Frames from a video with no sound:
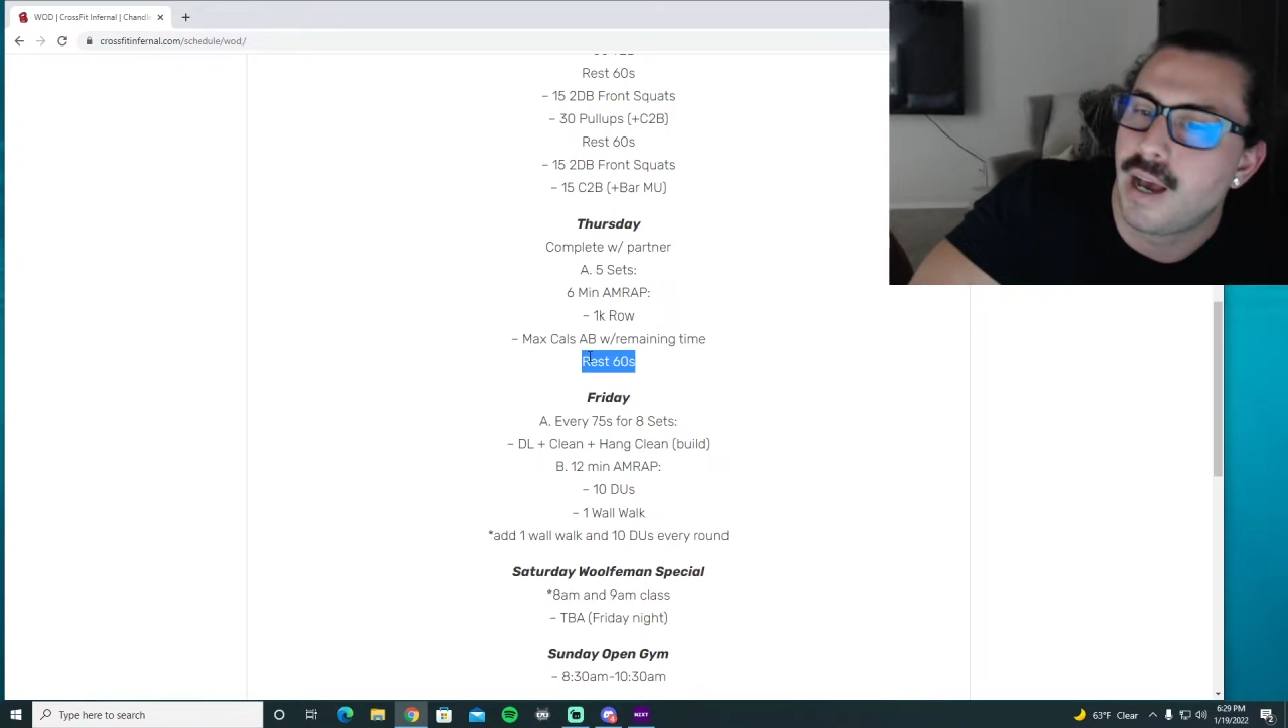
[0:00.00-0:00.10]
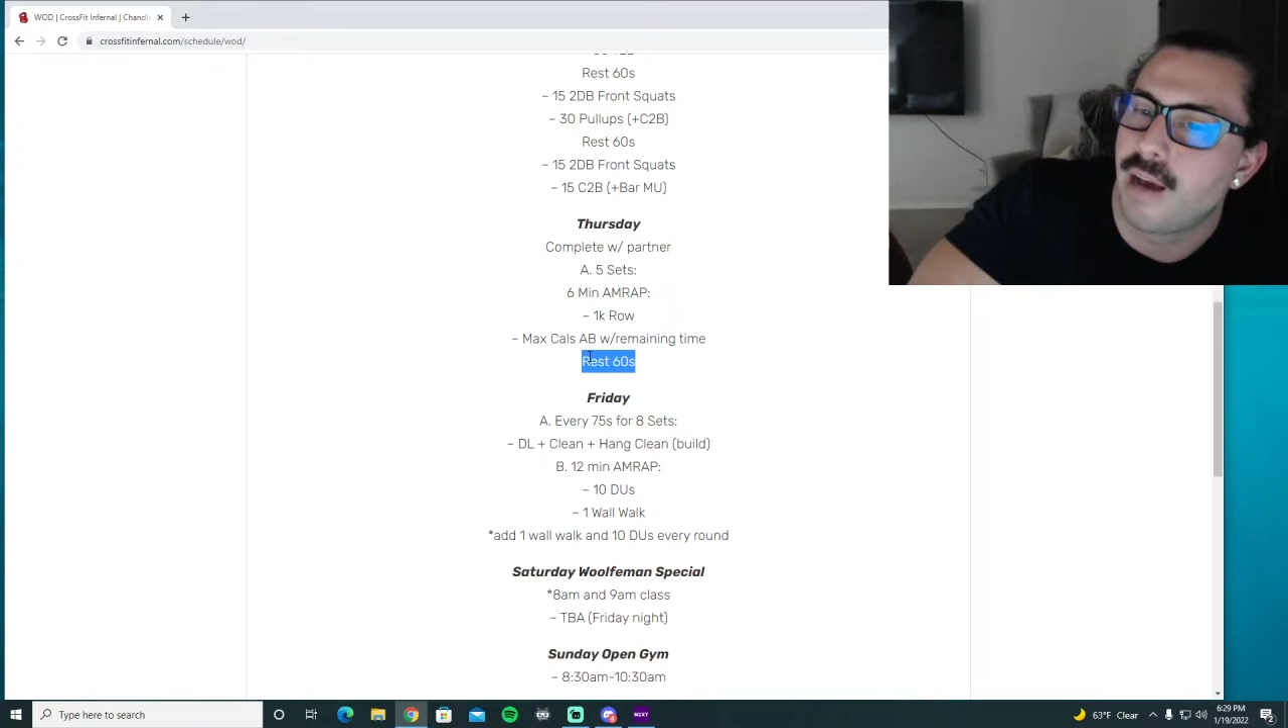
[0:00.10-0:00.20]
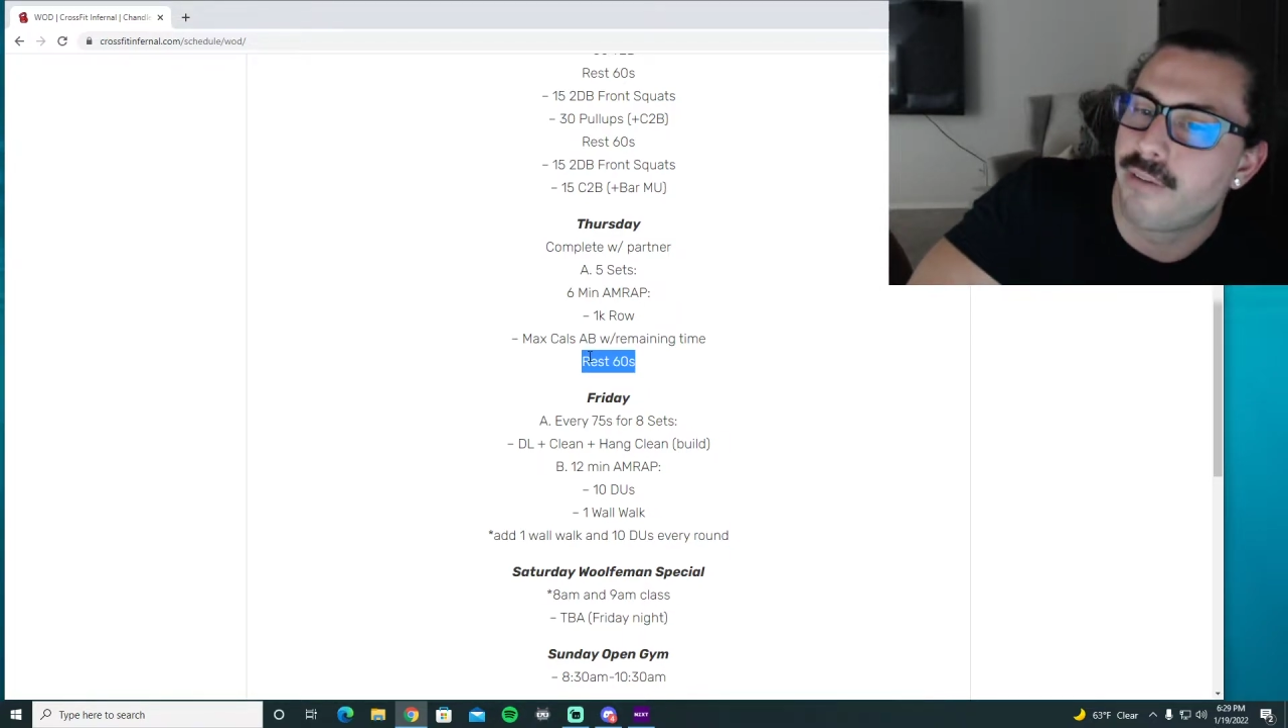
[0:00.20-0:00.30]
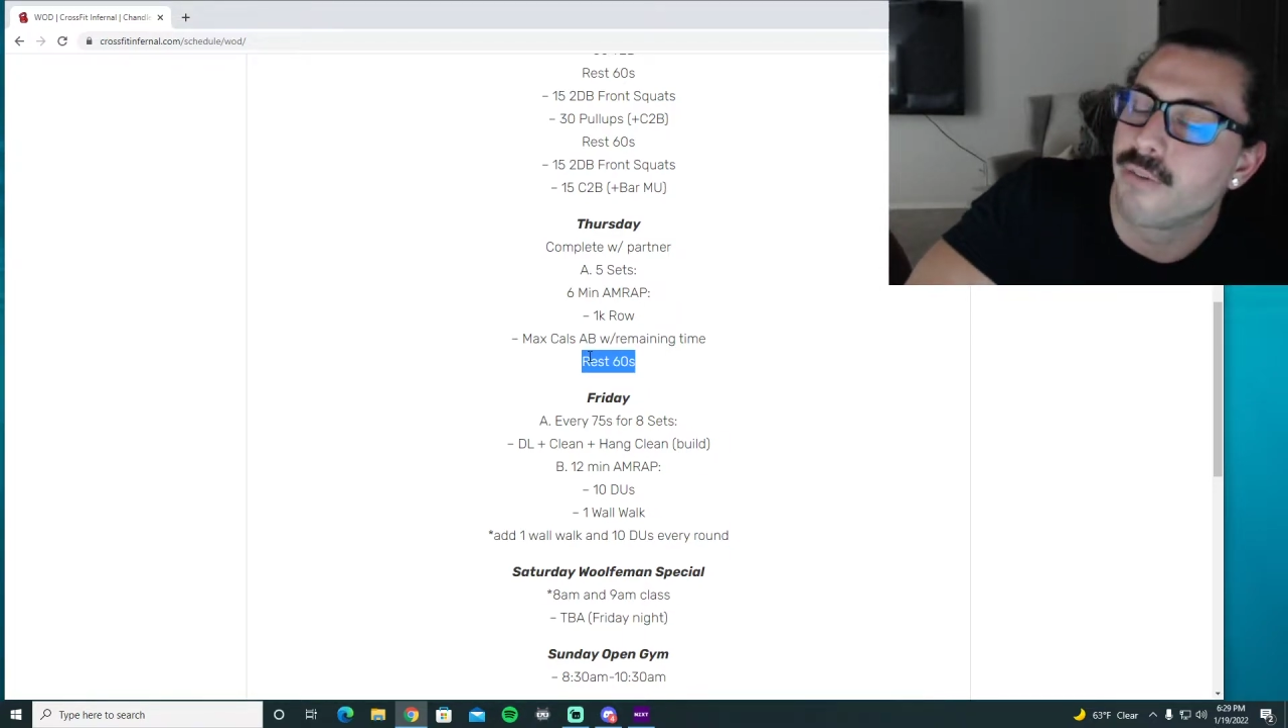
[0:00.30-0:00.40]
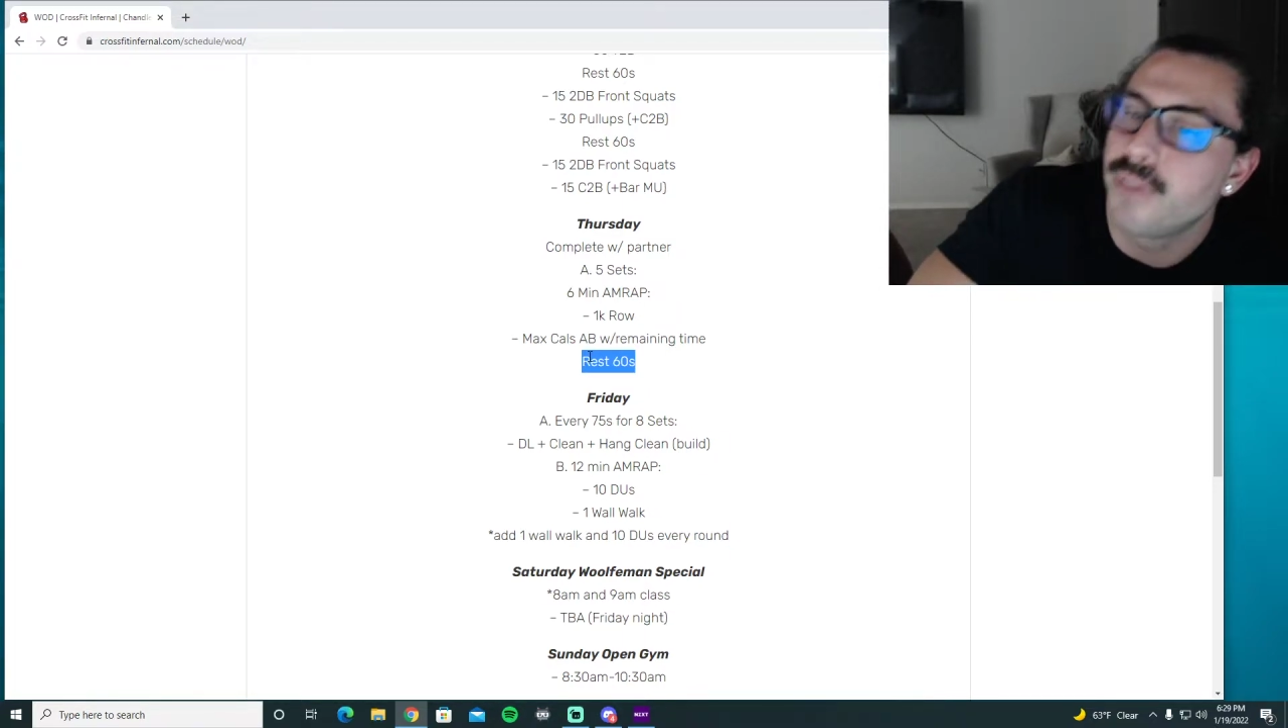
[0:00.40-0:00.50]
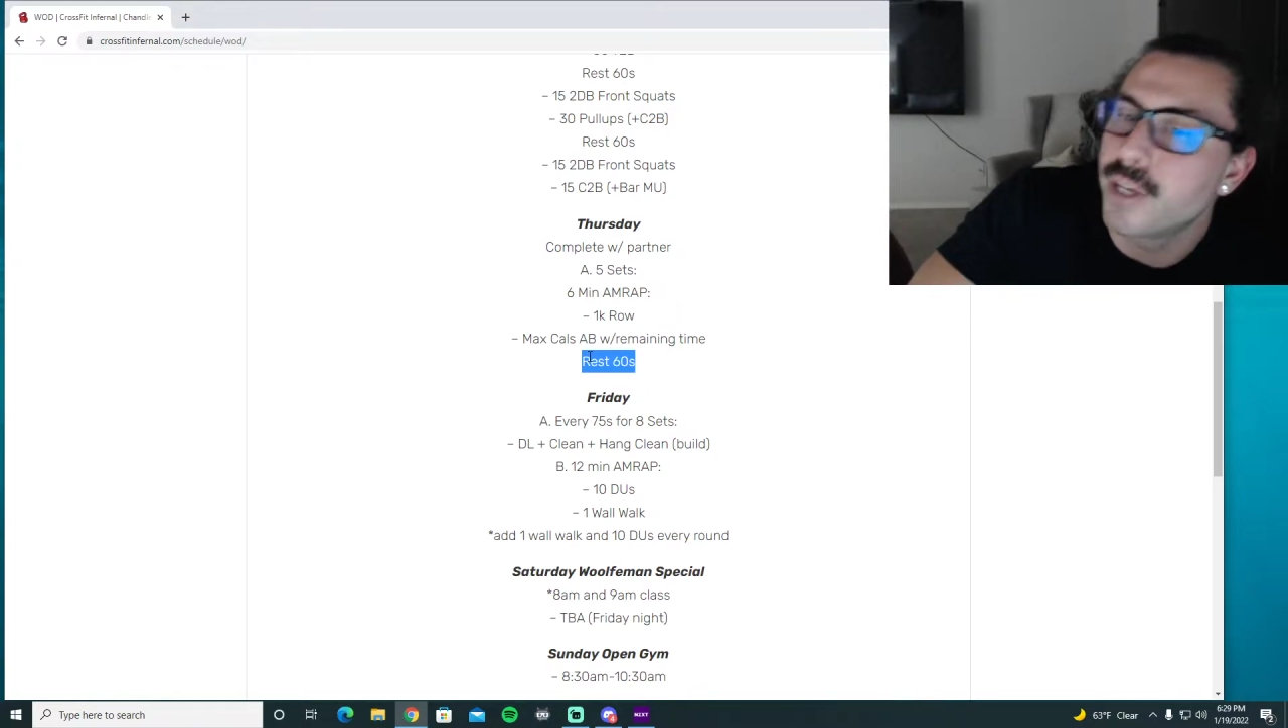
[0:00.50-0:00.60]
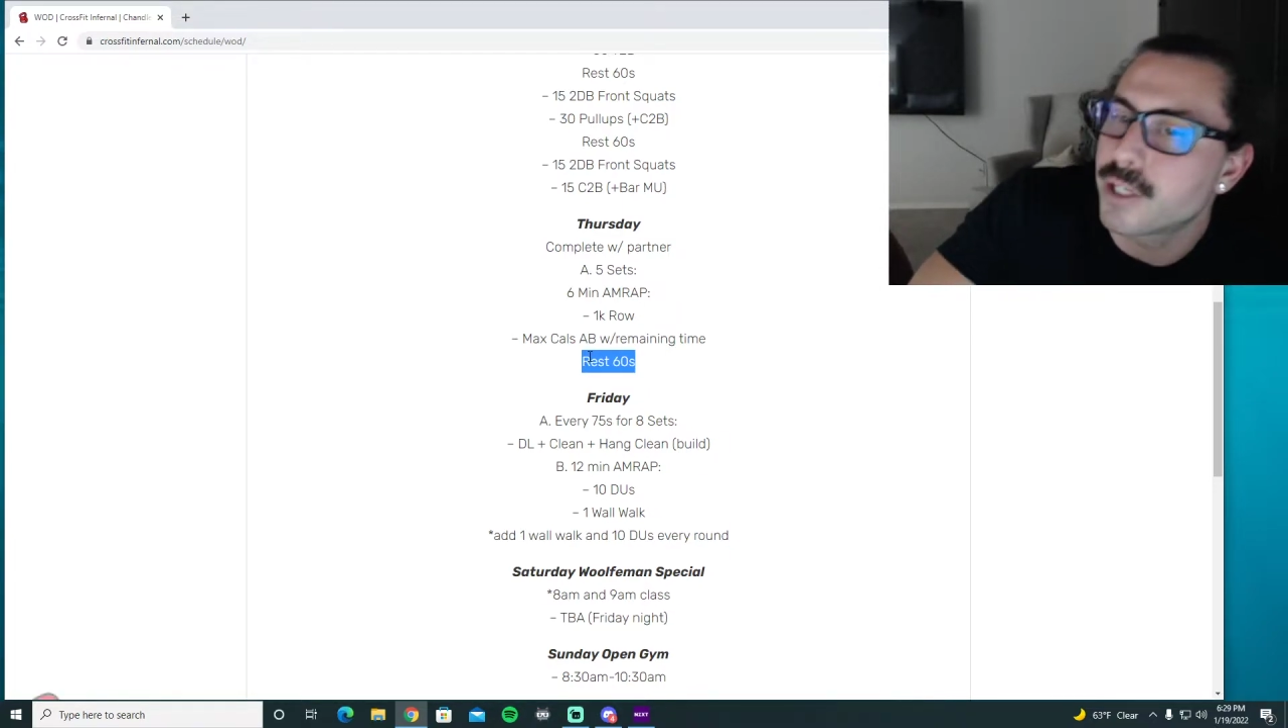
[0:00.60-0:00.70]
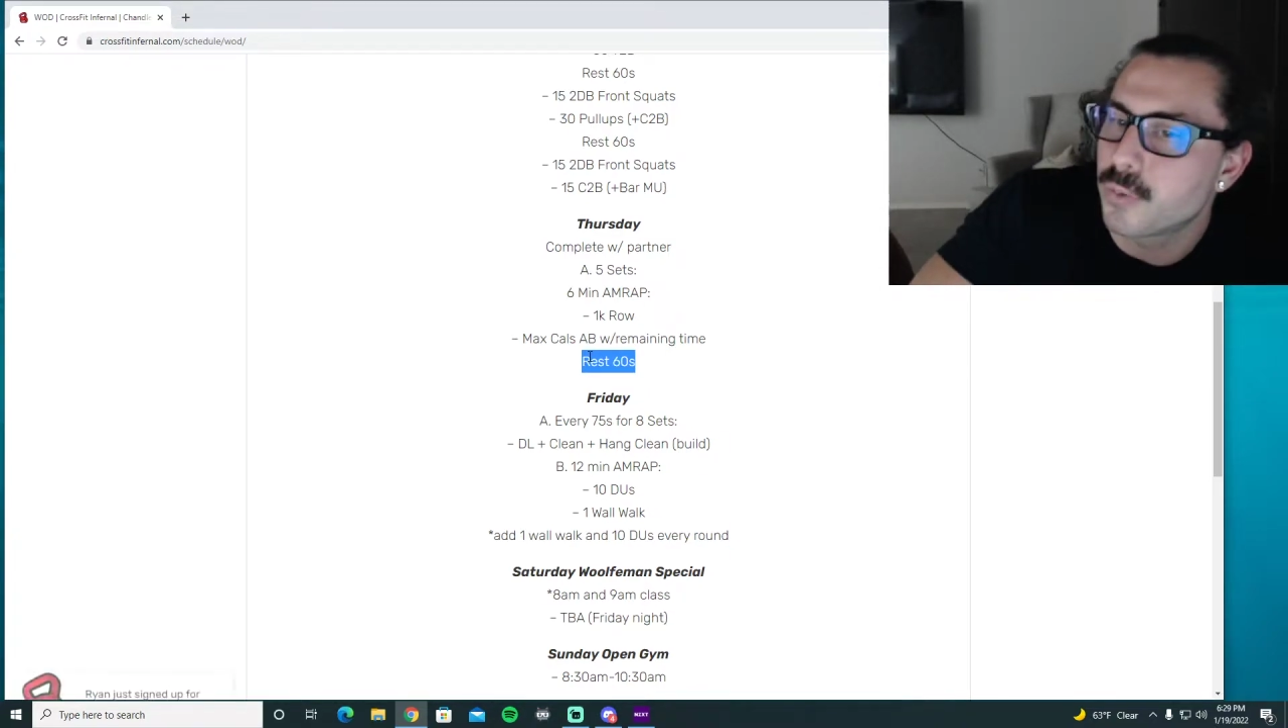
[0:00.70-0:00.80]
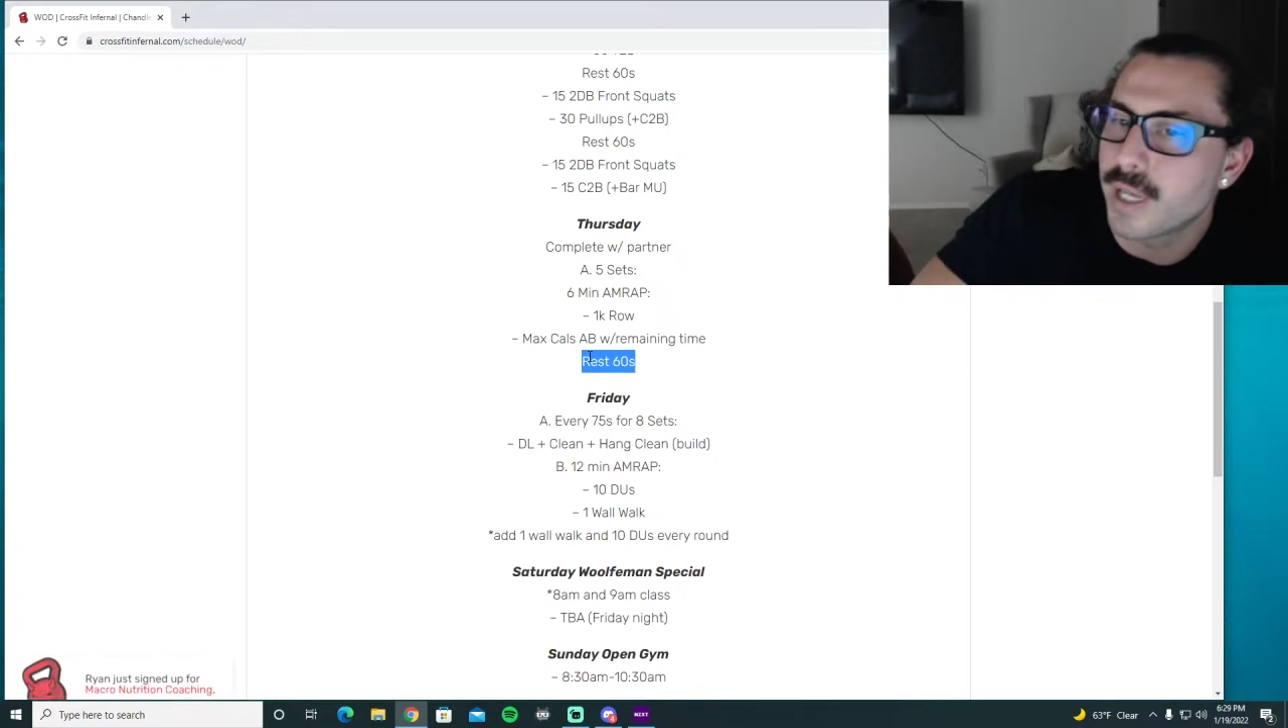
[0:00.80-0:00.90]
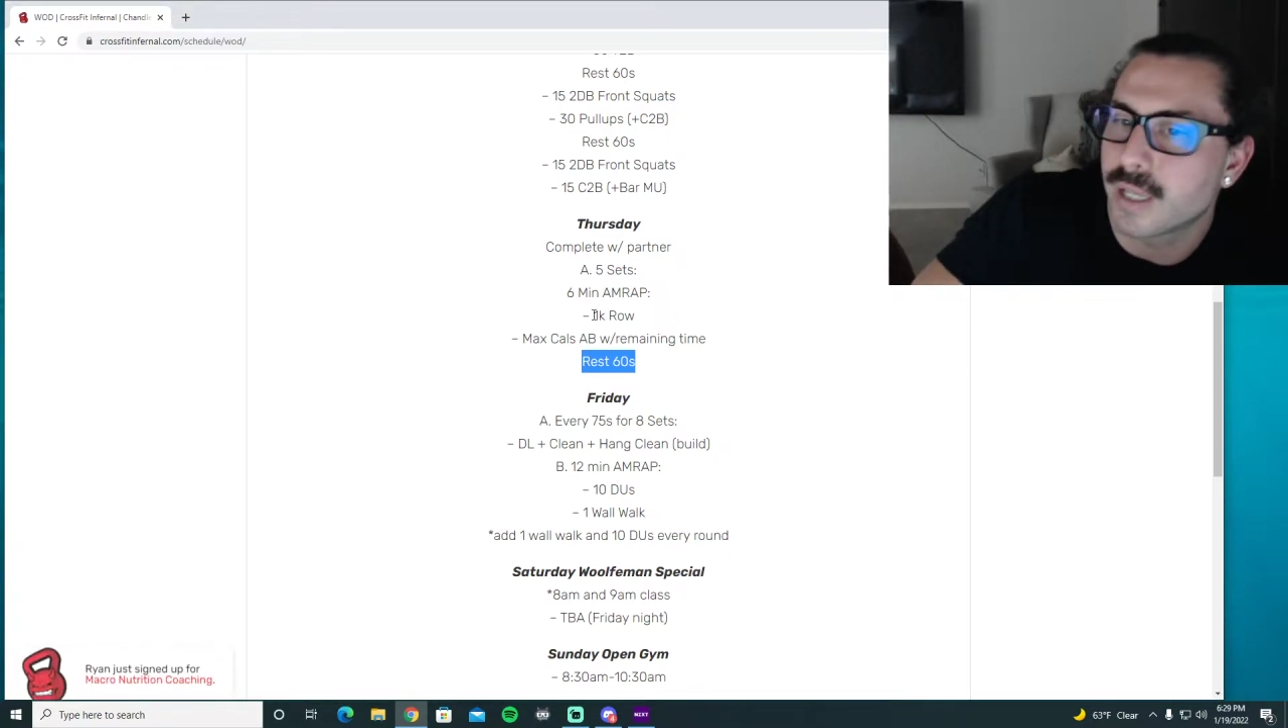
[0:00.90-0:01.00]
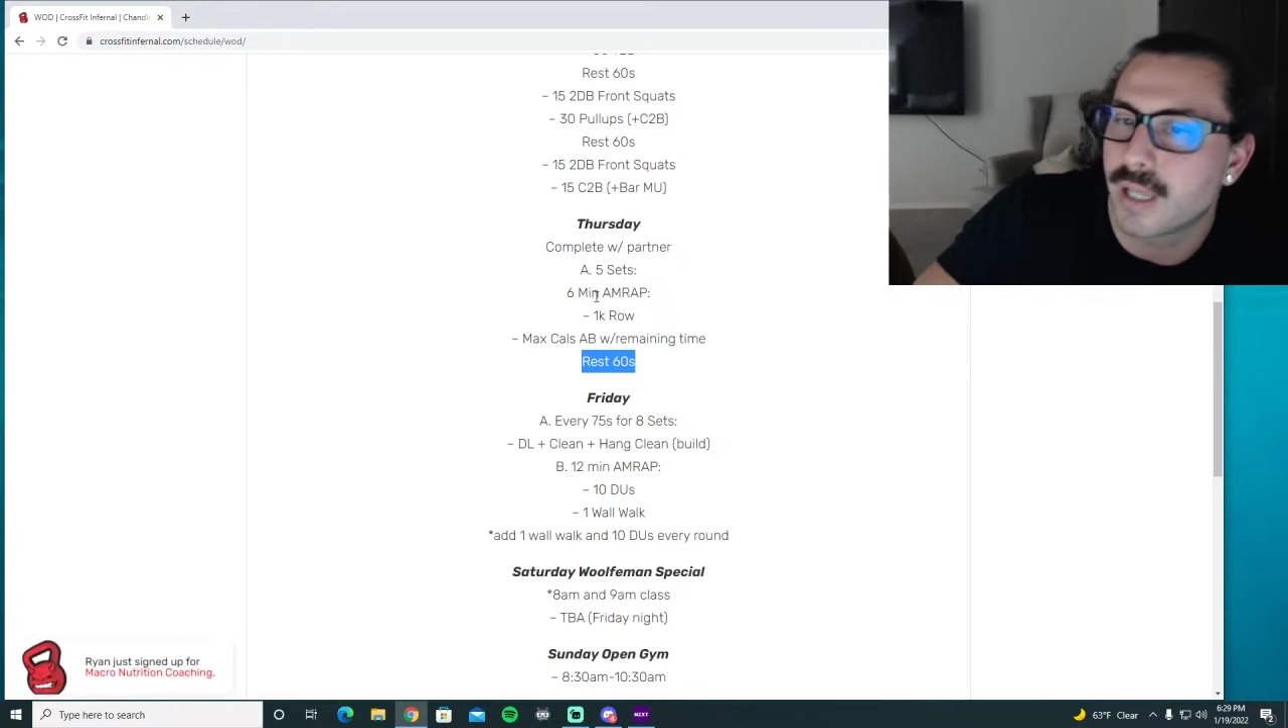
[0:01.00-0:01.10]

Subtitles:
for this week.